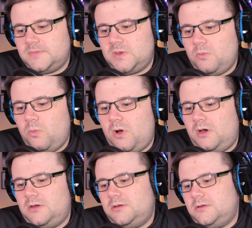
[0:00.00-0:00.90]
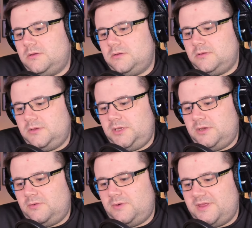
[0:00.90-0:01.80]
What, you
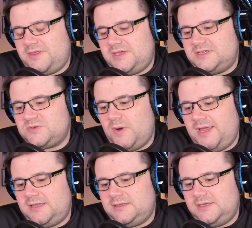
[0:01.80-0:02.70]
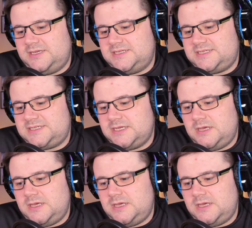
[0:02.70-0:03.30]
know, I think as well is